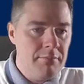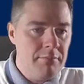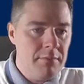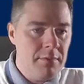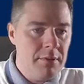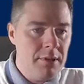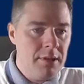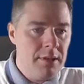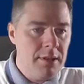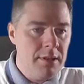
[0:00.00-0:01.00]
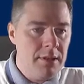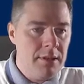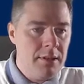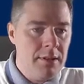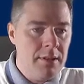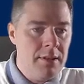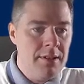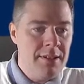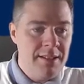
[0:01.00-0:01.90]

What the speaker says: (silence)